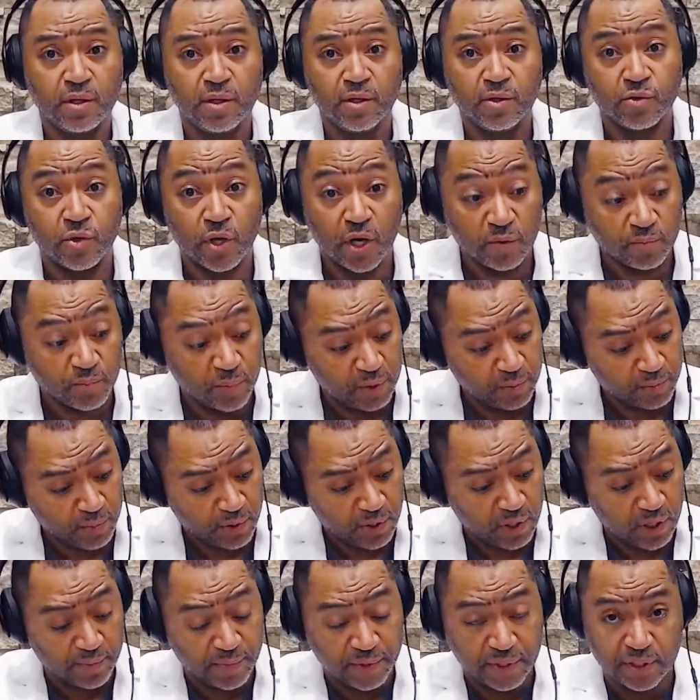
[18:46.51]
You have people
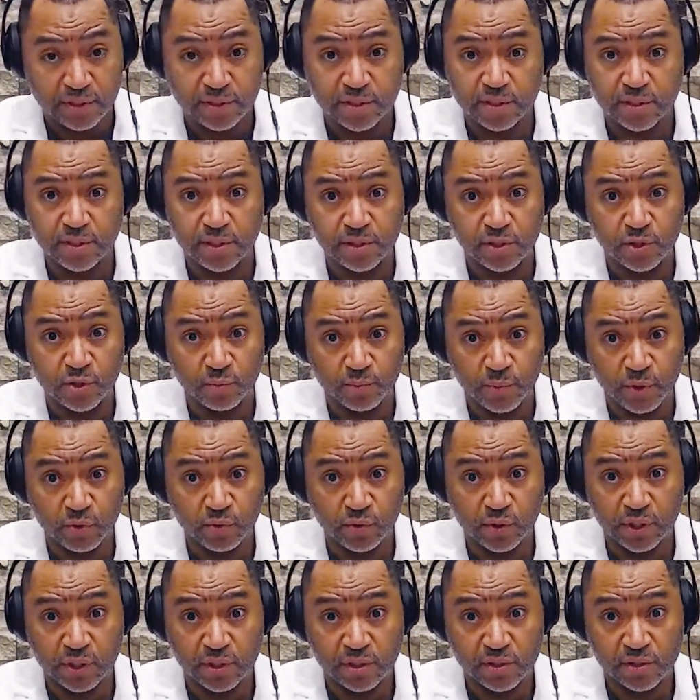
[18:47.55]
coming into these
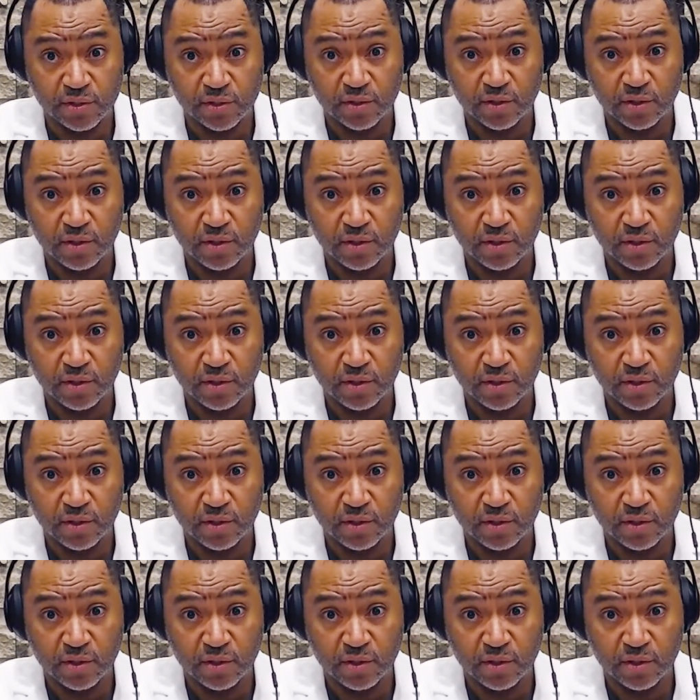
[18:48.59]
communities.